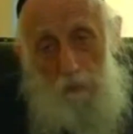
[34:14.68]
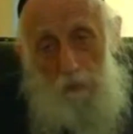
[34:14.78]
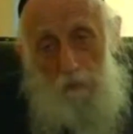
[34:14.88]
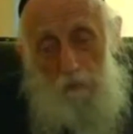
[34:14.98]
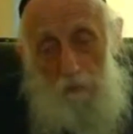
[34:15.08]

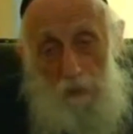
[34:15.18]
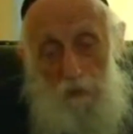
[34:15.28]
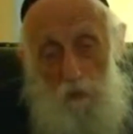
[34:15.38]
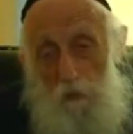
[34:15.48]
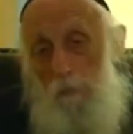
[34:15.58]

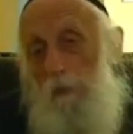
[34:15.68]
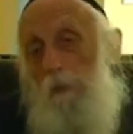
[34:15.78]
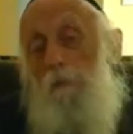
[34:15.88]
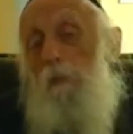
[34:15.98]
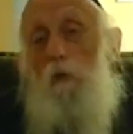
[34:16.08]
telling somebody,
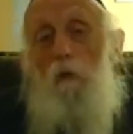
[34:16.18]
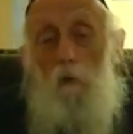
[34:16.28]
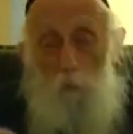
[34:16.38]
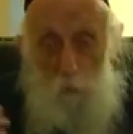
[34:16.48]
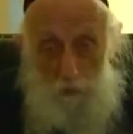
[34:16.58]
you know,
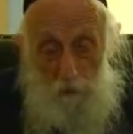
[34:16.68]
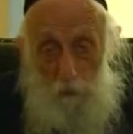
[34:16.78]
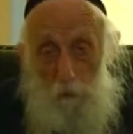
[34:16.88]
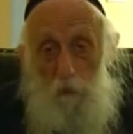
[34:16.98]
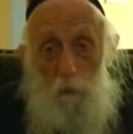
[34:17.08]
you're
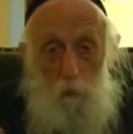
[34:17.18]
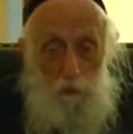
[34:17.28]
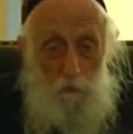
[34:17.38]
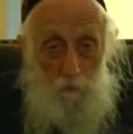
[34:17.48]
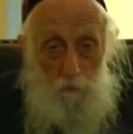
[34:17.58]
really good, you're
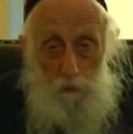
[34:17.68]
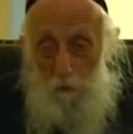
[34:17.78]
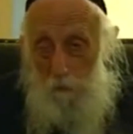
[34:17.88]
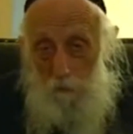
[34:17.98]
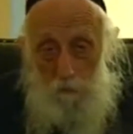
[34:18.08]
really
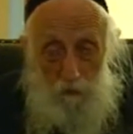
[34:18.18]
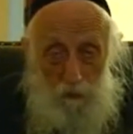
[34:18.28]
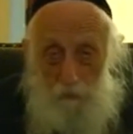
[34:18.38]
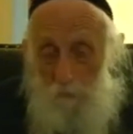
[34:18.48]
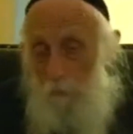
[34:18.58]

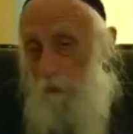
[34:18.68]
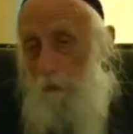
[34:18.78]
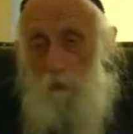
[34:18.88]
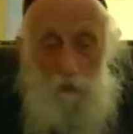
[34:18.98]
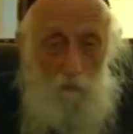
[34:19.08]
likable,
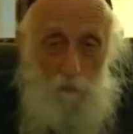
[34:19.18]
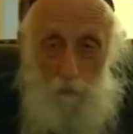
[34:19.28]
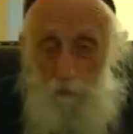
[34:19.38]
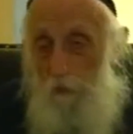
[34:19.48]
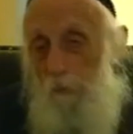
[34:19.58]
you're a wonderful
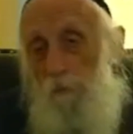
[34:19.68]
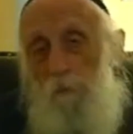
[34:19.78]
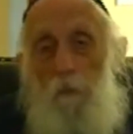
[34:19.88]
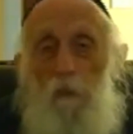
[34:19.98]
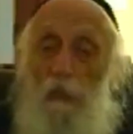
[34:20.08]
person,
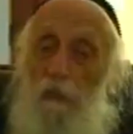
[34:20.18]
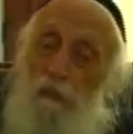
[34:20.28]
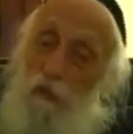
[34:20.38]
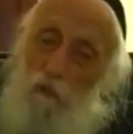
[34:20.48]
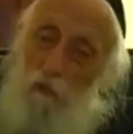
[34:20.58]

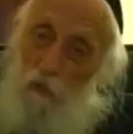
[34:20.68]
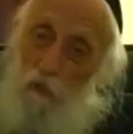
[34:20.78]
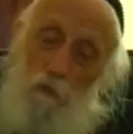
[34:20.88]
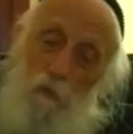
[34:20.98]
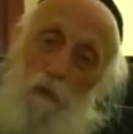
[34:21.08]
it's nice to
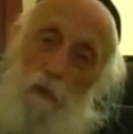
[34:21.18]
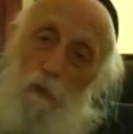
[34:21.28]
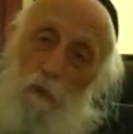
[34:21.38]
hear.